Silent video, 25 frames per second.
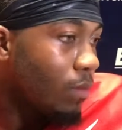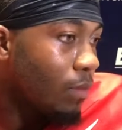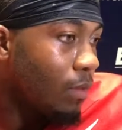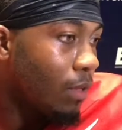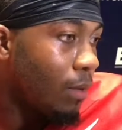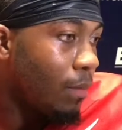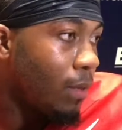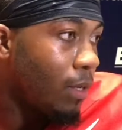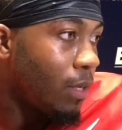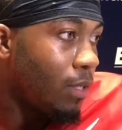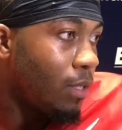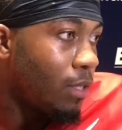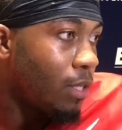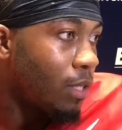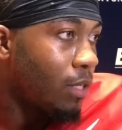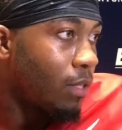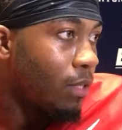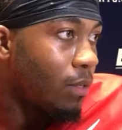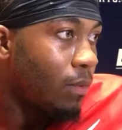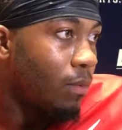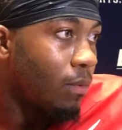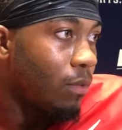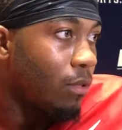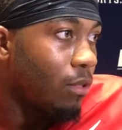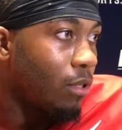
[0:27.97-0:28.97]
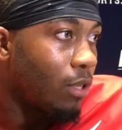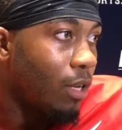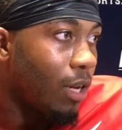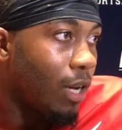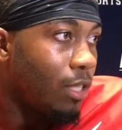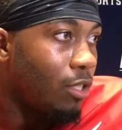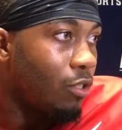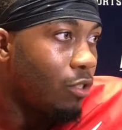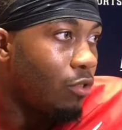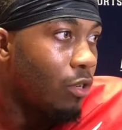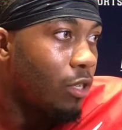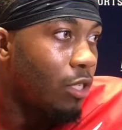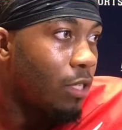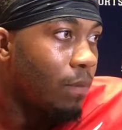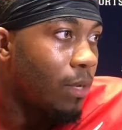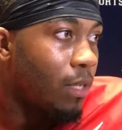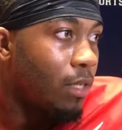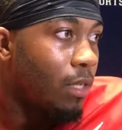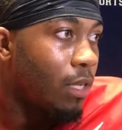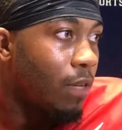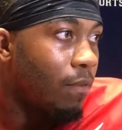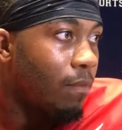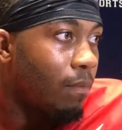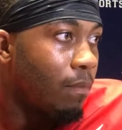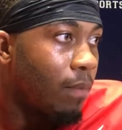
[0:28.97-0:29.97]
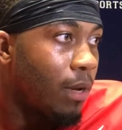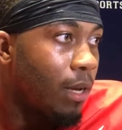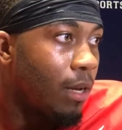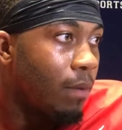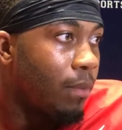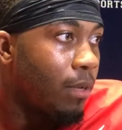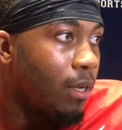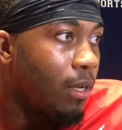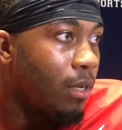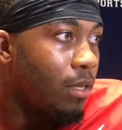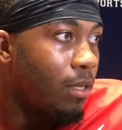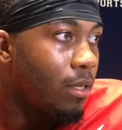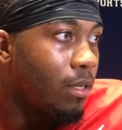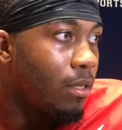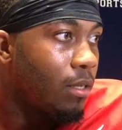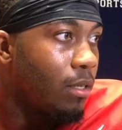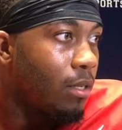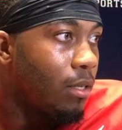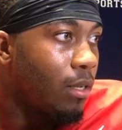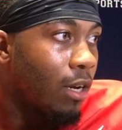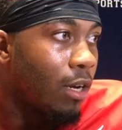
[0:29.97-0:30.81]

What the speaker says: I mean, just I trust myself and my abilities.